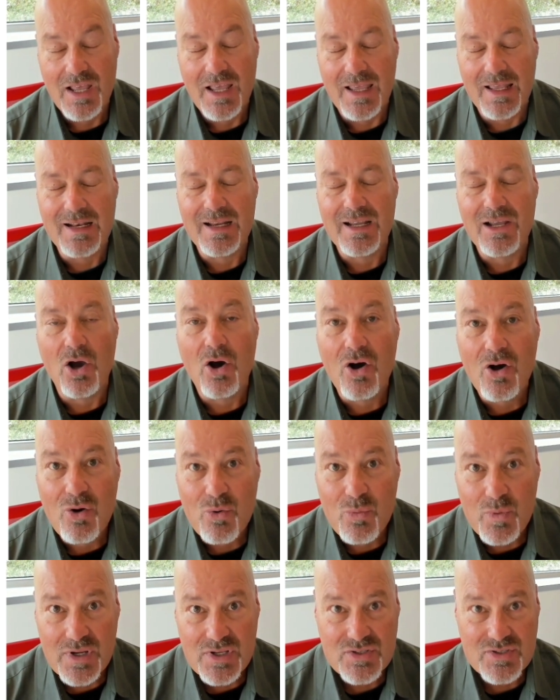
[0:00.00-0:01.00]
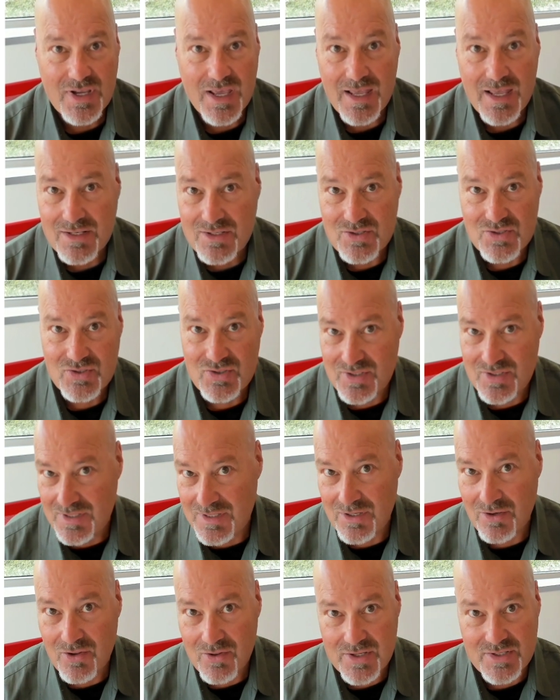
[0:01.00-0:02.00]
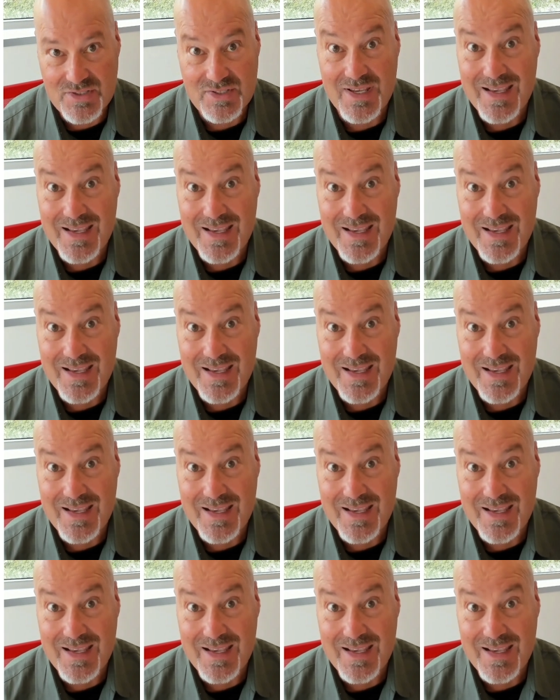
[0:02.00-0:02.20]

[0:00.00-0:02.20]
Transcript: And I always got to see all these